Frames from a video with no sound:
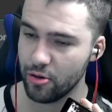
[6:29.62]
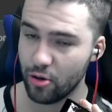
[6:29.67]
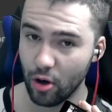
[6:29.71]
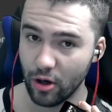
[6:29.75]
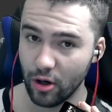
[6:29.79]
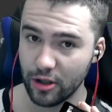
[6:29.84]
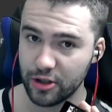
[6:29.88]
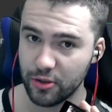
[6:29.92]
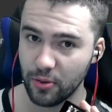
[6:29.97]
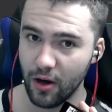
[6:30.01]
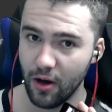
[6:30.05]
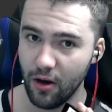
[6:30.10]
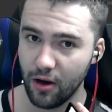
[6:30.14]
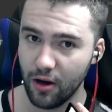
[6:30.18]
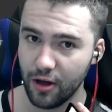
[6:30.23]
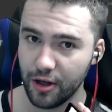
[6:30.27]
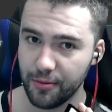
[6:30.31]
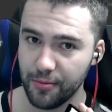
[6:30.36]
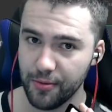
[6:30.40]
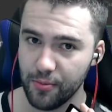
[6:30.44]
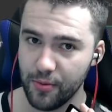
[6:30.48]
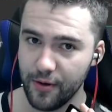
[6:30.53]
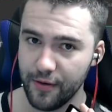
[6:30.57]
got into an
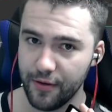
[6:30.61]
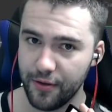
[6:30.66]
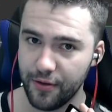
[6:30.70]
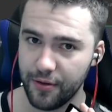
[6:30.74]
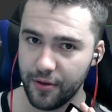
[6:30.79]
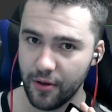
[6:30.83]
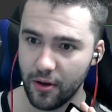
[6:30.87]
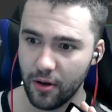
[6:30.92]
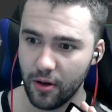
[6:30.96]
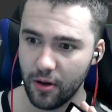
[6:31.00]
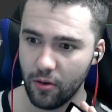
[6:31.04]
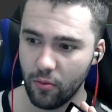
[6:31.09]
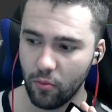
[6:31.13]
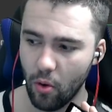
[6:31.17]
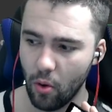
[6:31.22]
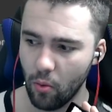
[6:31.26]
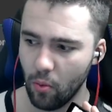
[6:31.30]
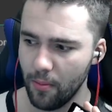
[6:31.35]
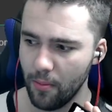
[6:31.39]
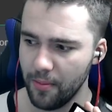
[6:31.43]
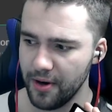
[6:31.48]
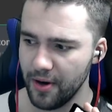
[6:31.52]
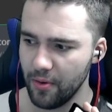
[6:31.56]
argument with what
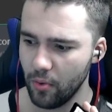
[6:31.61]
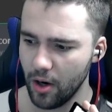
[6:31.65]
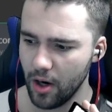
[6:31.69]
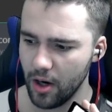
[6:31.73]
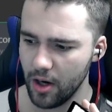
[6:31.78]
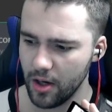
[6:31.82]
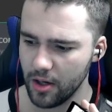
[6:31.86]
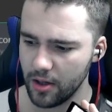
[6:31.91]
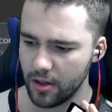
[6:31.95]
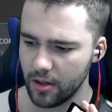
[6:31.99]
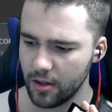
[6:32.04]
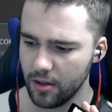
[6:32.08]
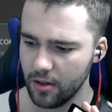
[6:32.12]
woman at work?